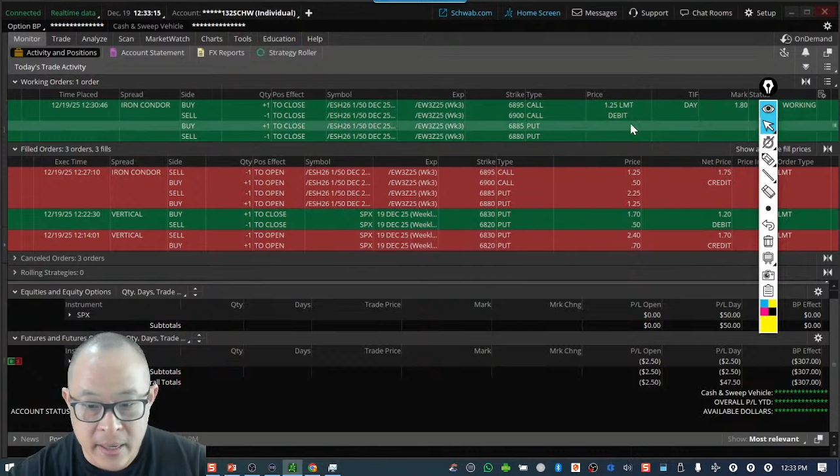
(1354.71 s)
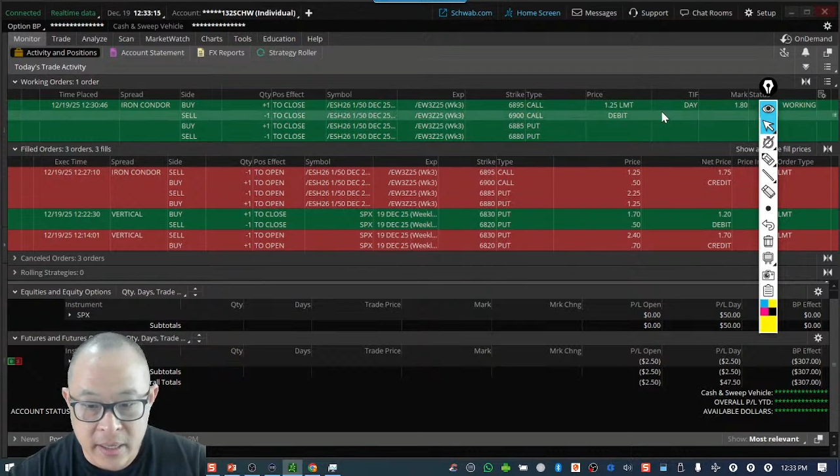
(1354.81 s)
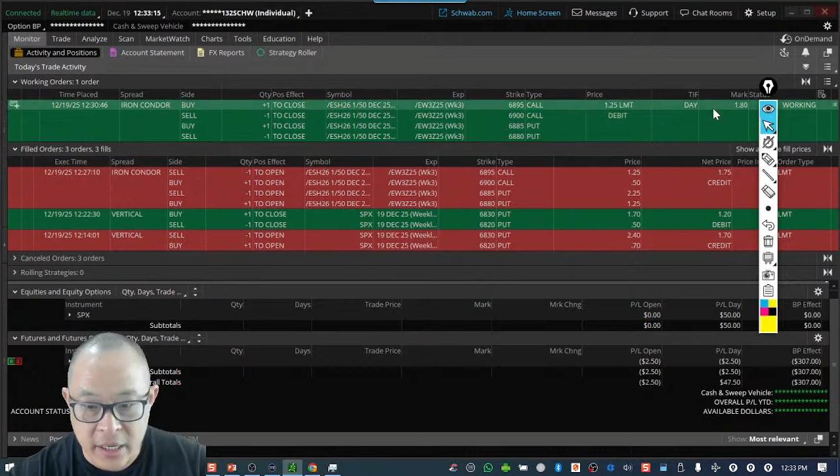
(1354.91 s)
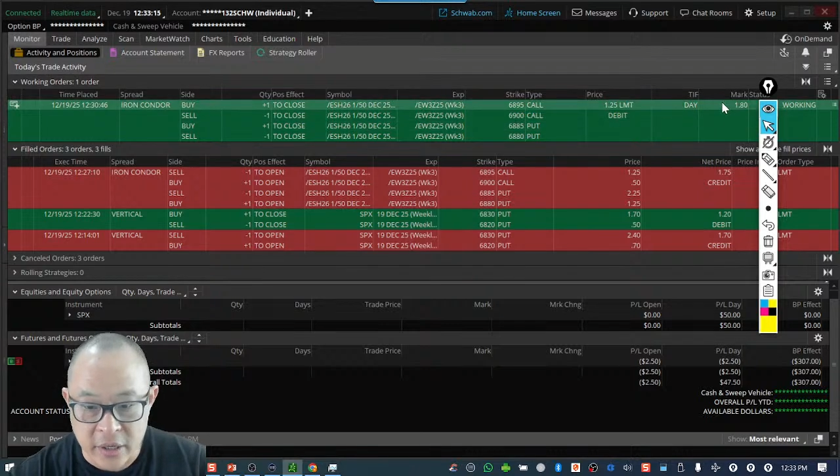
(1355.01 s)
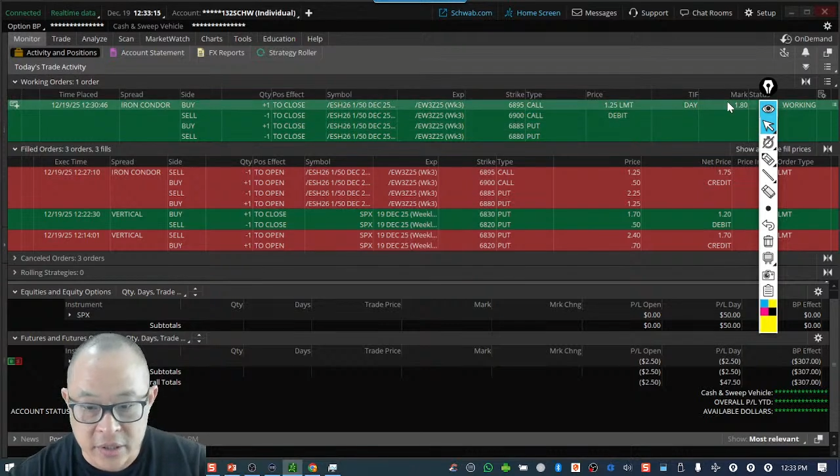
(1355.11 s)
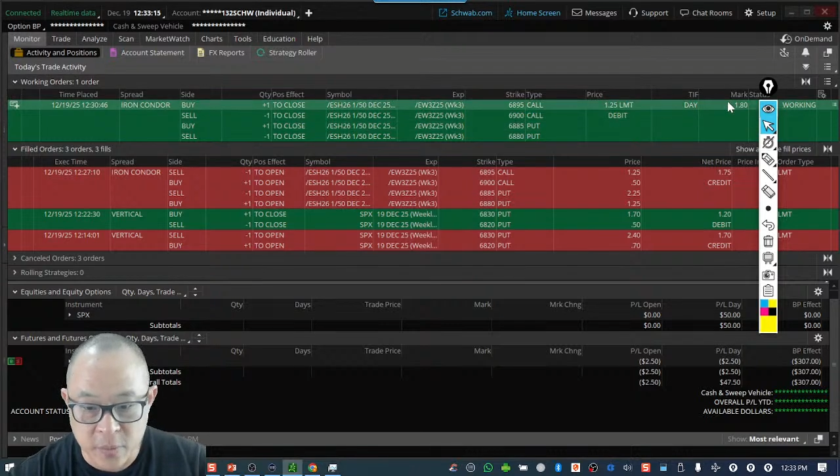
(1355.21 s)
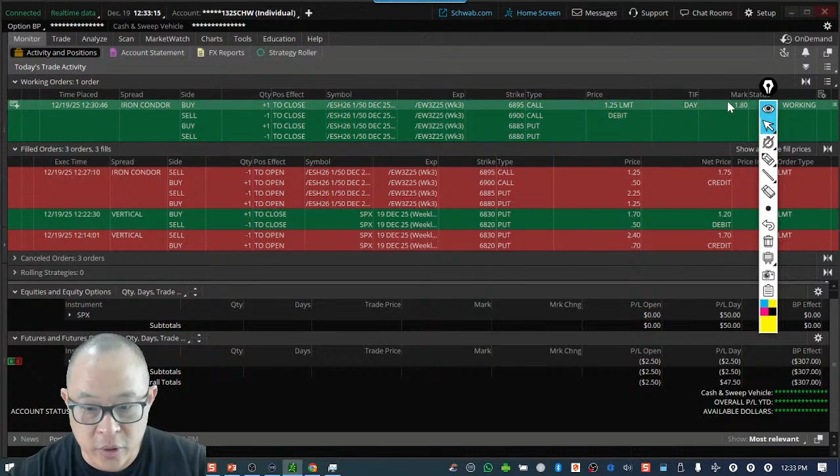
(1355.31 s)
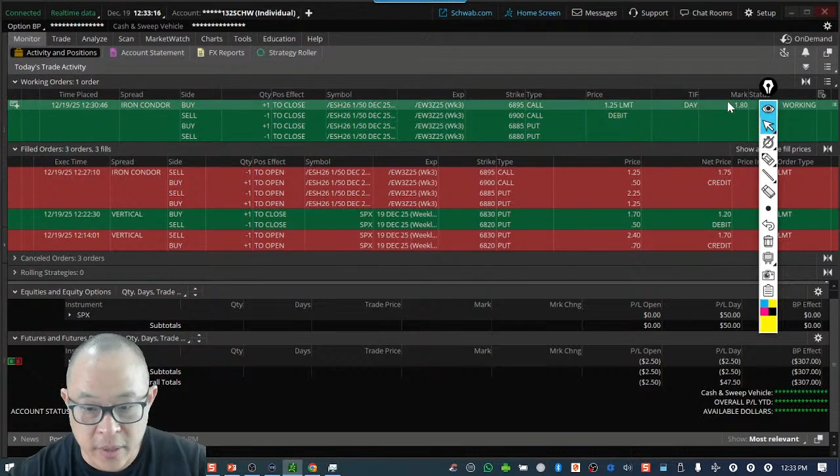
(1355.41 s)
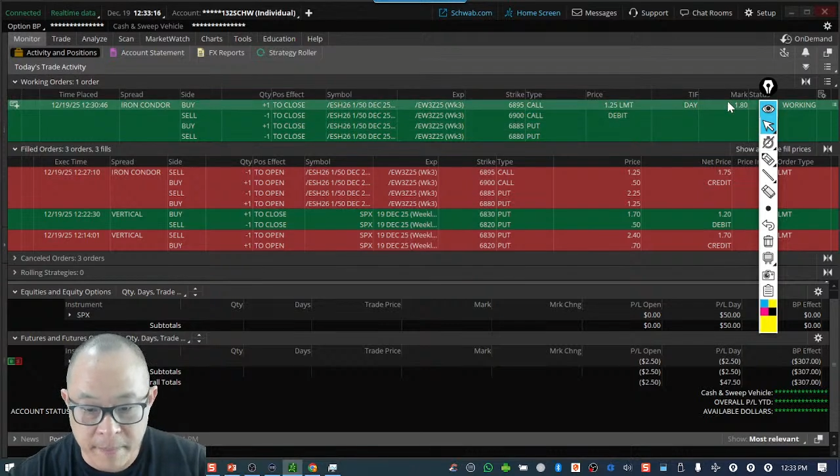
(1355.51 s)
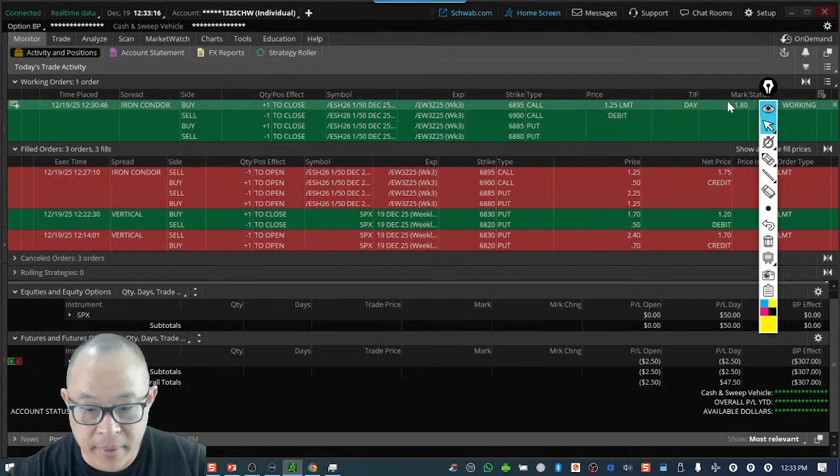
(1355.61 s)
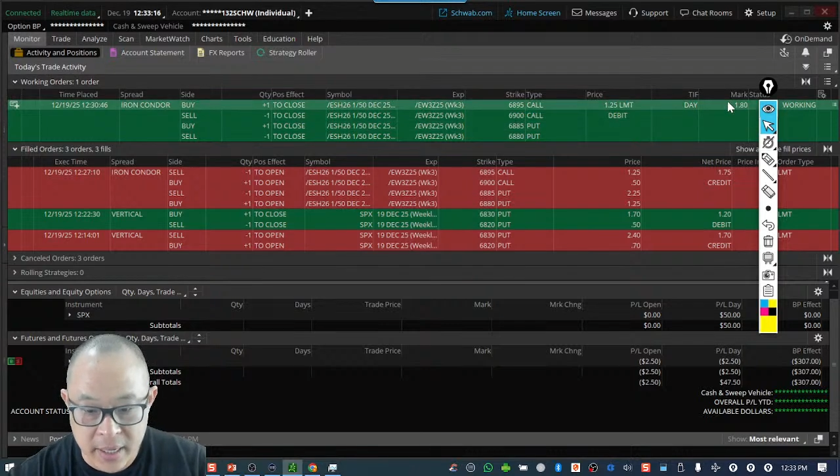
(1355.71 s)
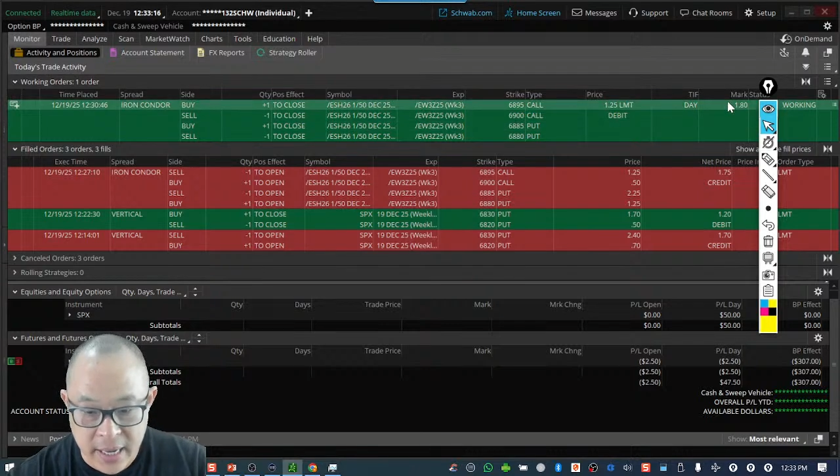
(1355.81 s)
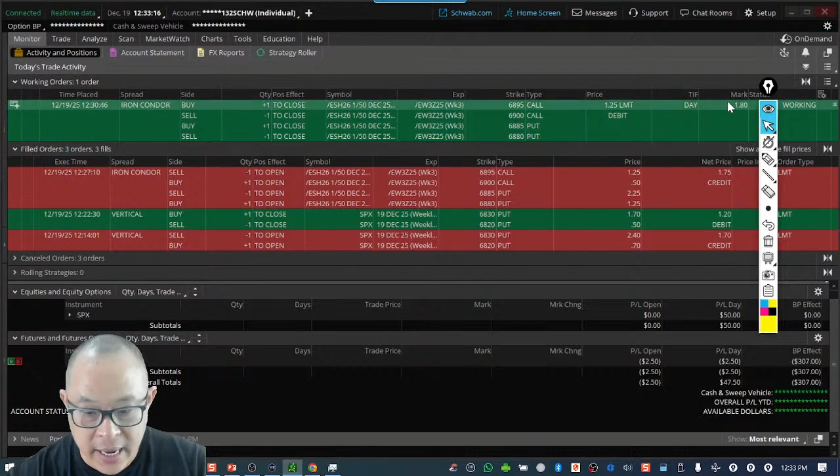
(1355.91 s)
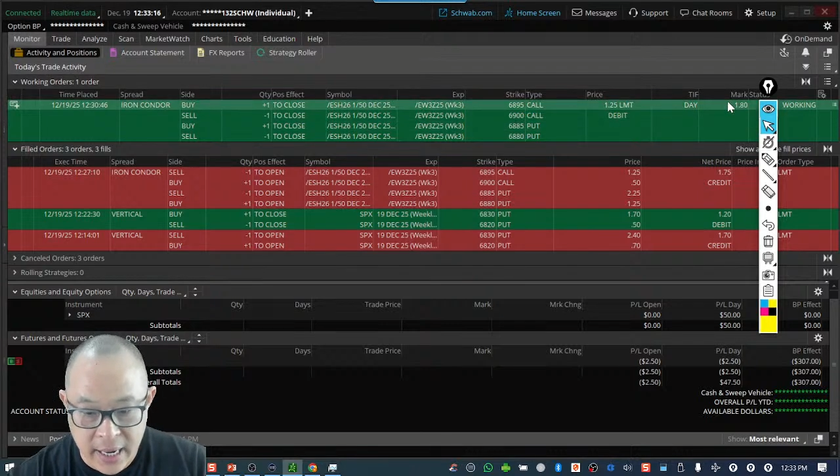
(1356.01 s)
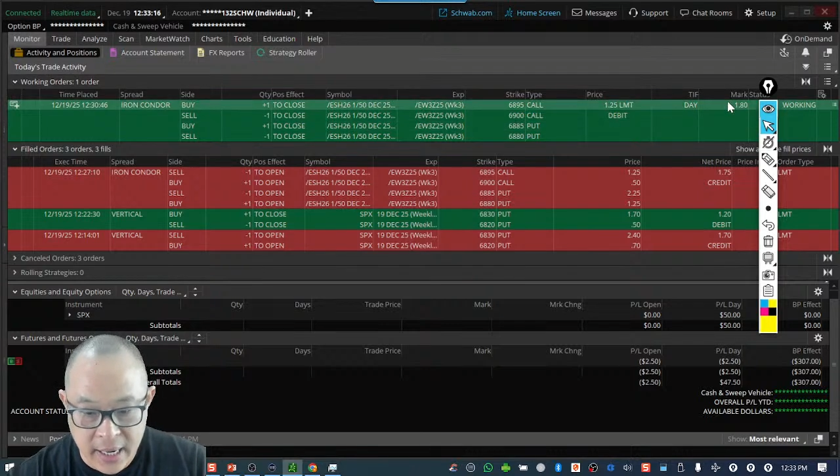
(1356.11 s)
Here is worth
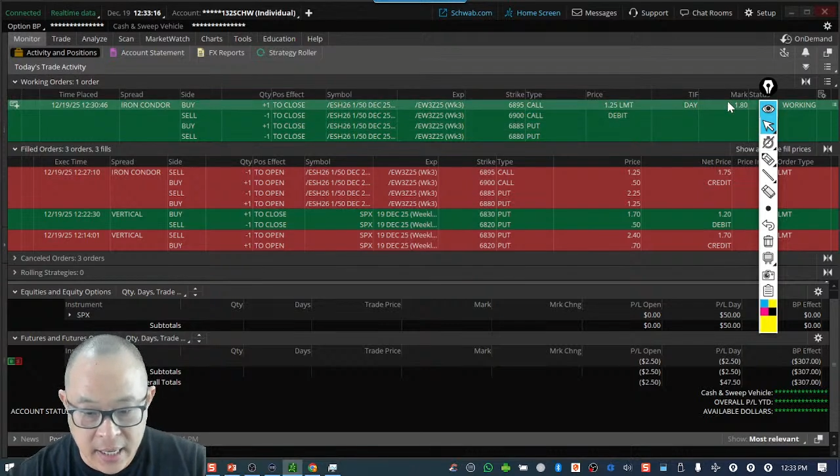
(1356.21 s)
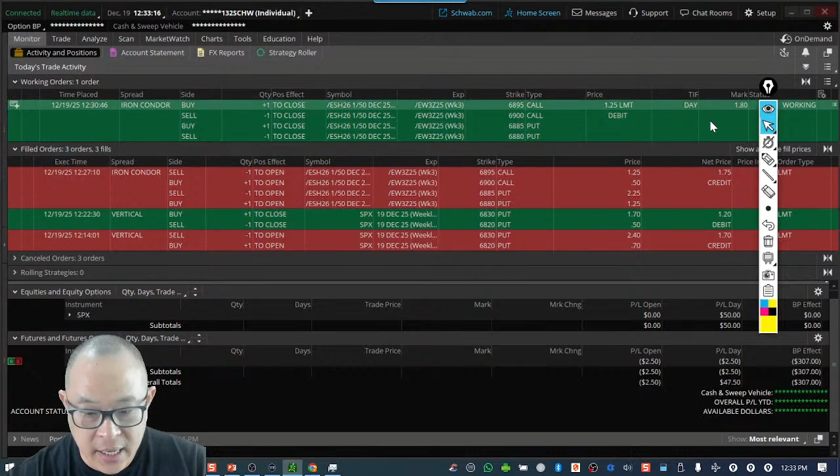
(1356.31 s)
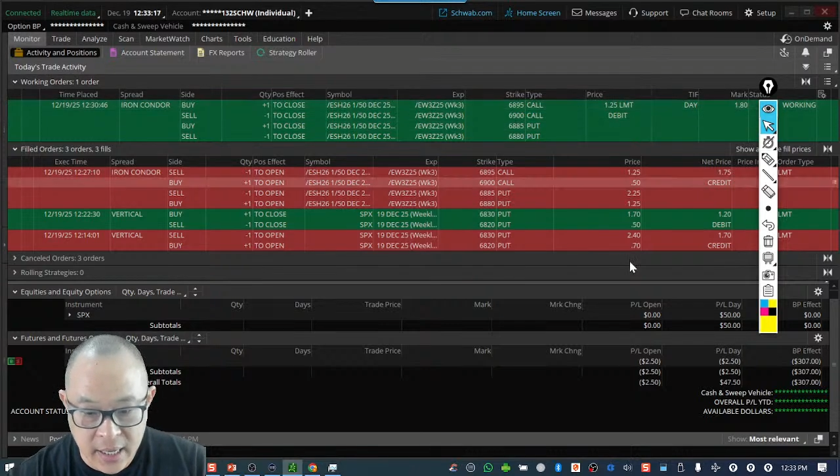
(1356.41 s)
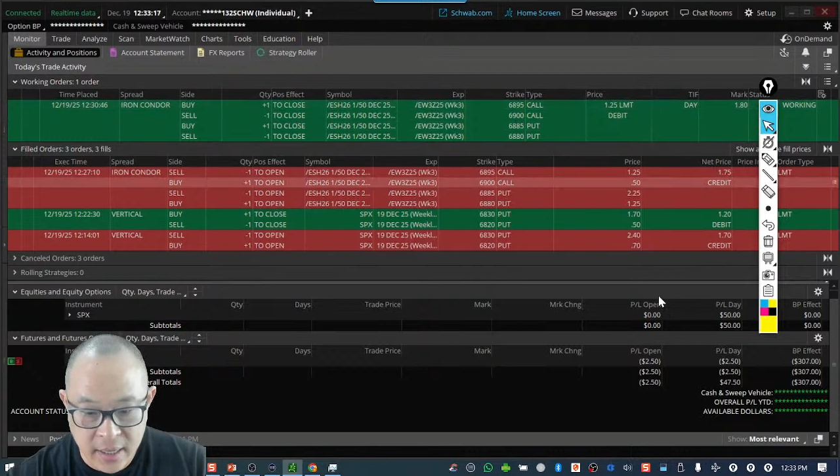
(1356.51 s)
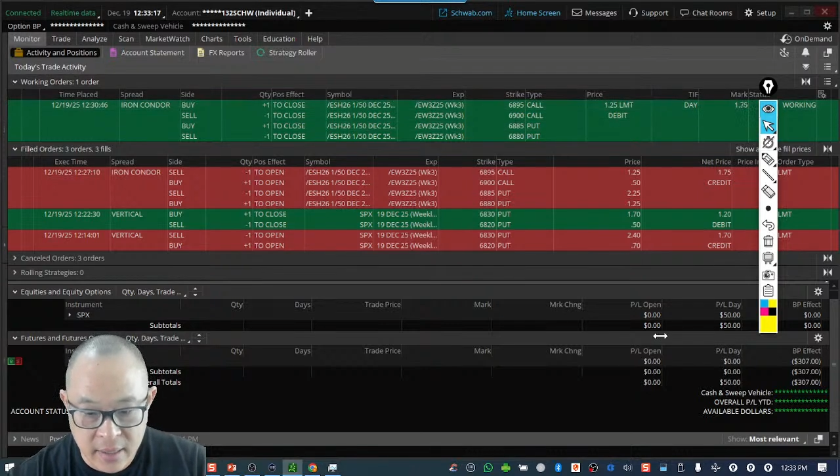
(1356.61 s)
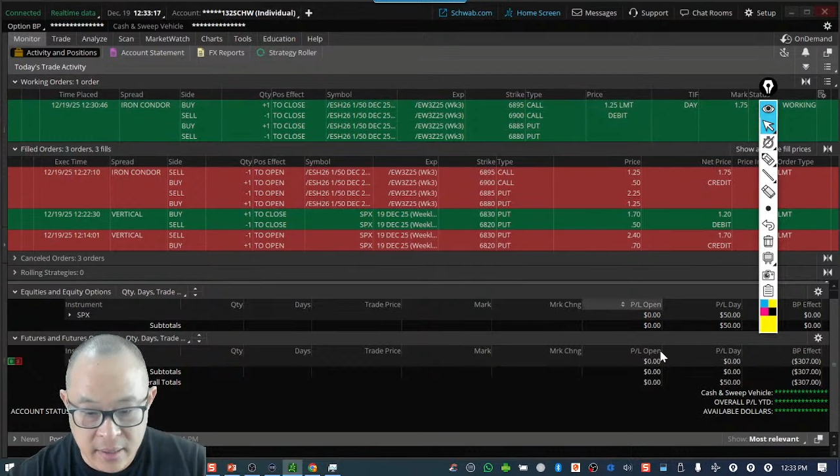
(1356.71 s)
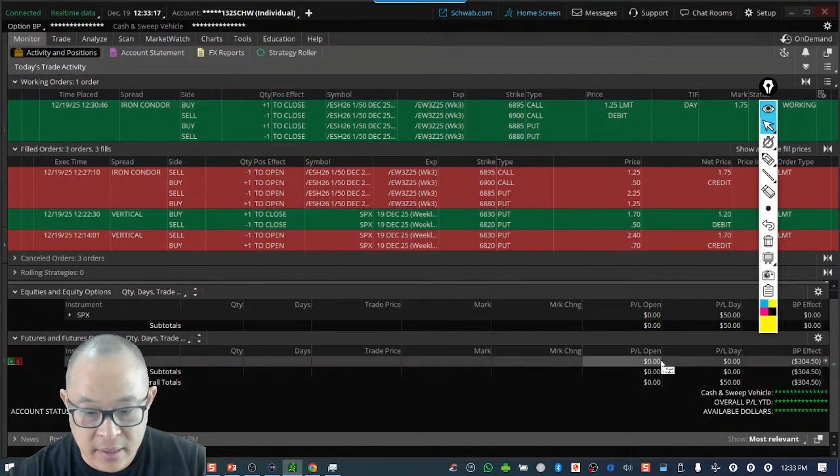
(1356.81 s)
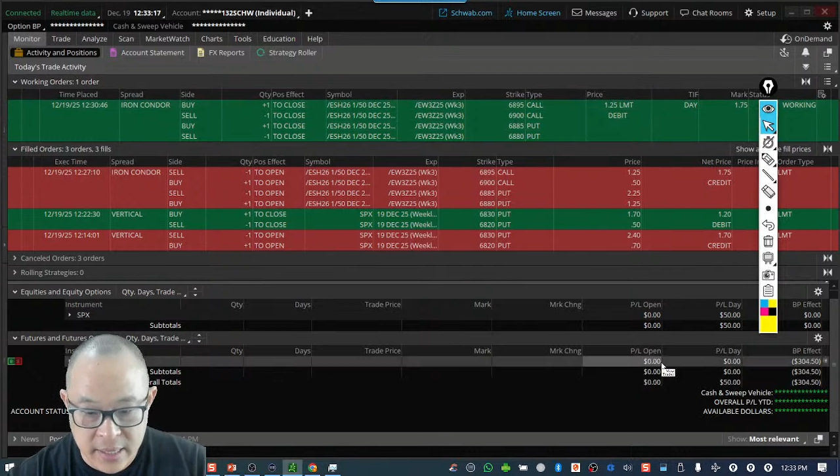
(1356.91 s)
$1.80.